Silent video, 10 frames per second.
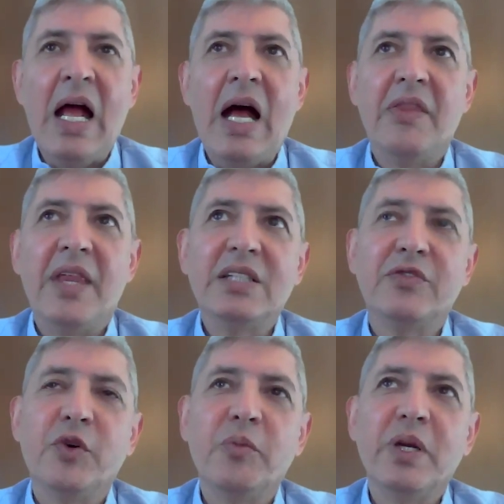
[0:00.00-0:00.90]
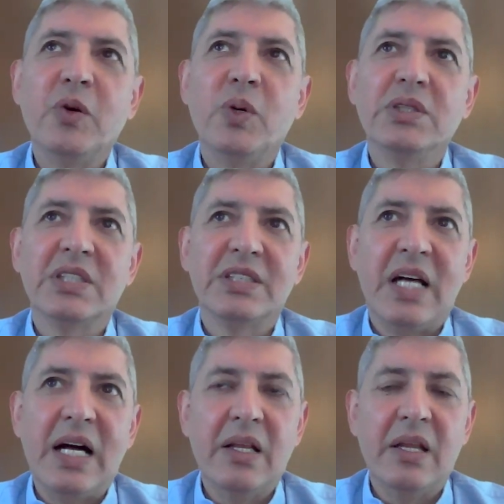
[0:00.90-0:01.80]
And that for me was a
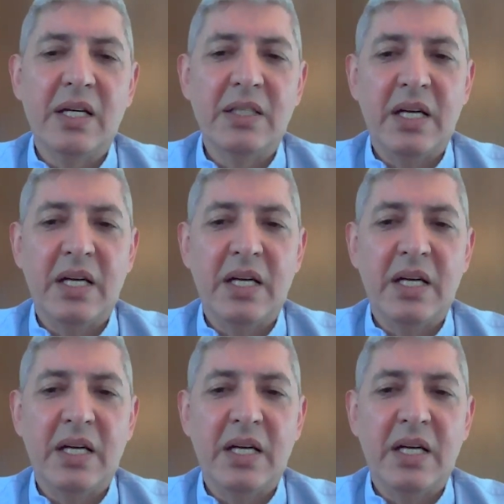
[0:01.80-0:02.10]
sign that